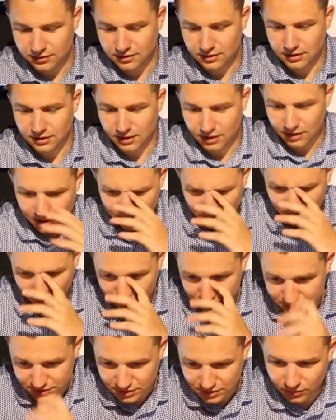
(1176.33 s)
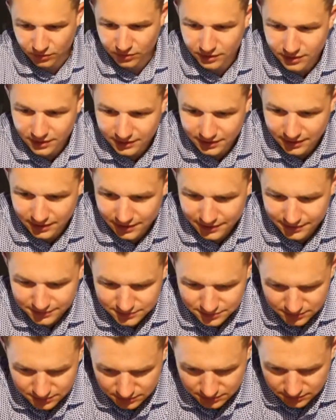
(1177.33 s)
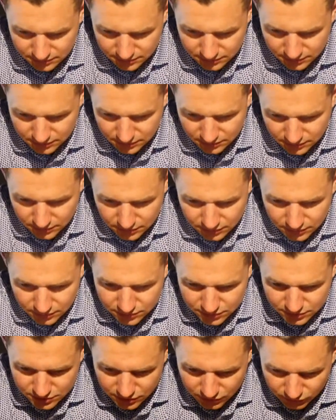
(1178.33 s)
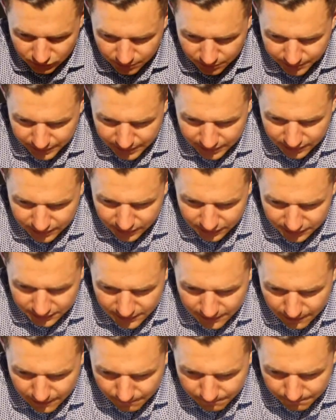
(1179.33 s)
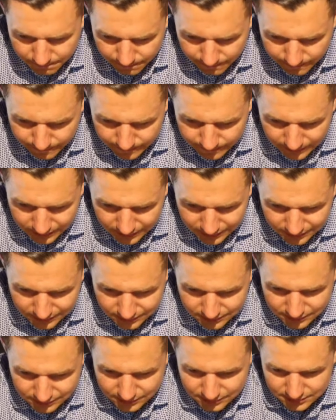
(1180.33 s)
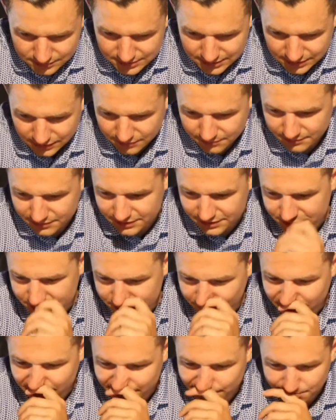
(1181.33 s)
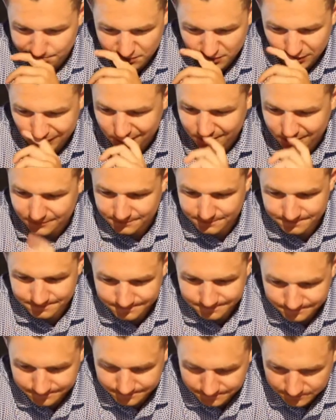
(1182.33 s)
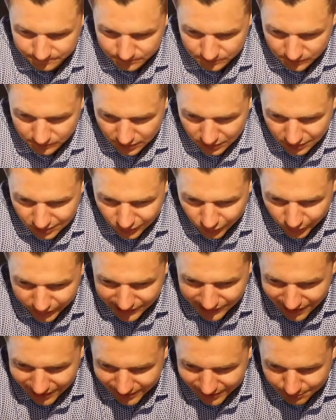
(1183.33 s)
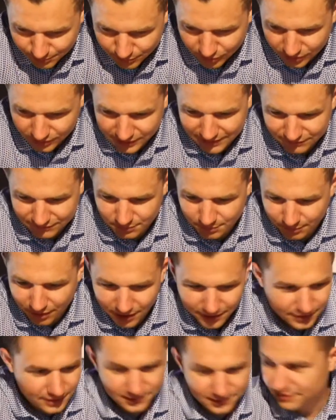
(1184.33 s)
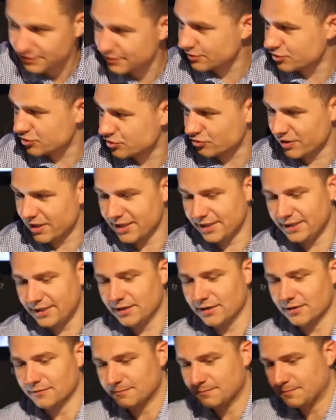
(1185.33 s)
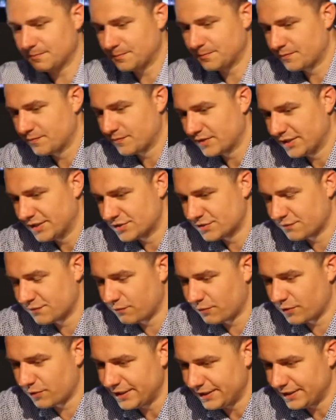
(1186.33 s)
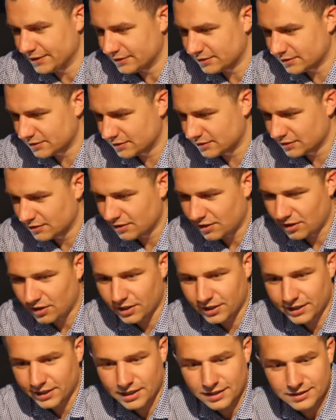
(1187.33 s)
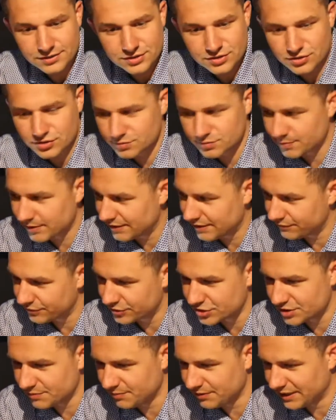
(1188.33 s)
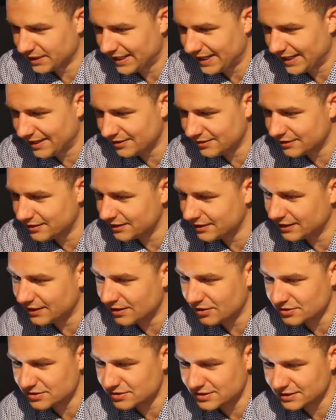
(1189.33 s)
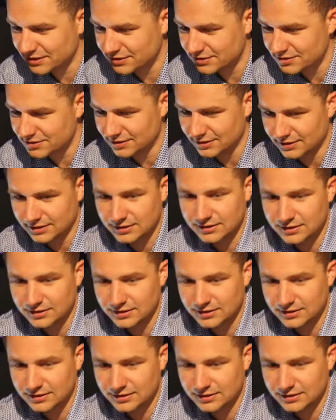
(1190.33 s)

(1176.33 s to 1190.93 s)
All right. What's going on, guys? So Rebecca, yeah, telling me he needs to write a book. We got a book. Have you bought it? It's right here. It's free. All you got to do is pay for shipping and handling, and I'll send it to you.